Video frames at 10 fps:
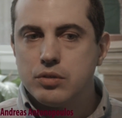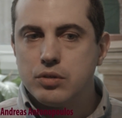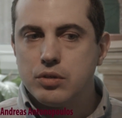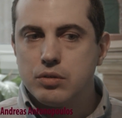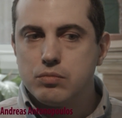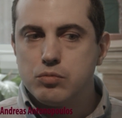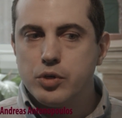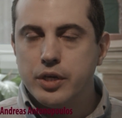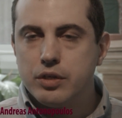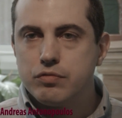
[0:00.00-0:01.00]

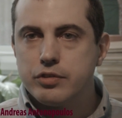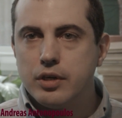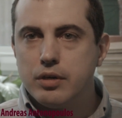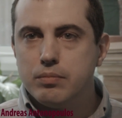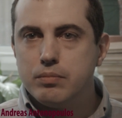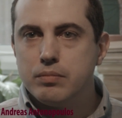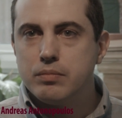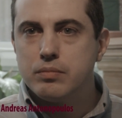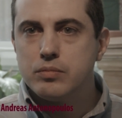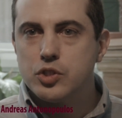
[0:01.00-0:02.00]
read it from
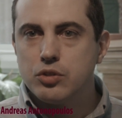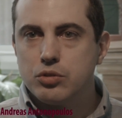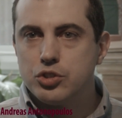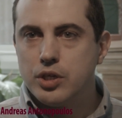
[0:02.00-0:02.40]
Satoshi